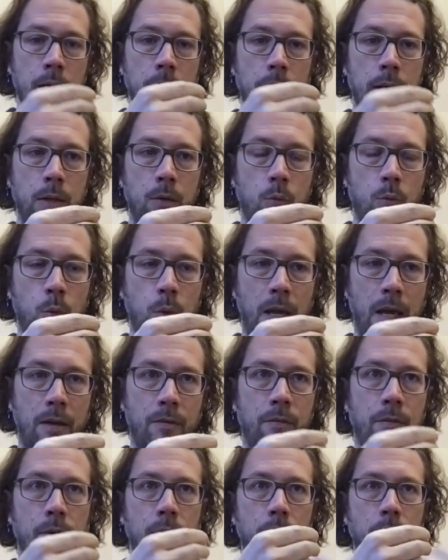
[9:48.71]
it will
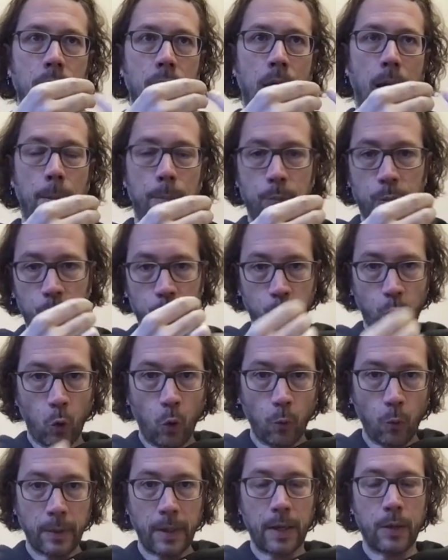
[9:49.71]
have
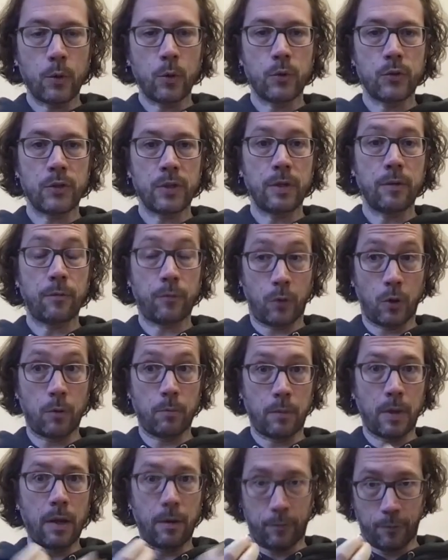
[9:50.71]
absorbed energy
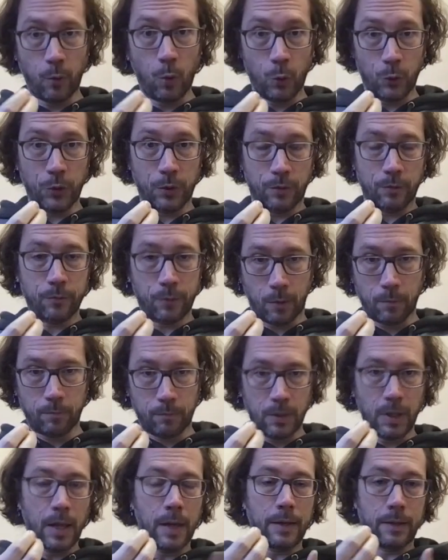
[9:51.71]
from a photon, from
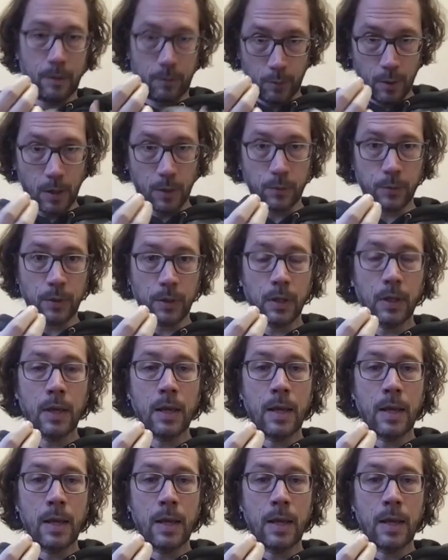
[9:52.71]
light around,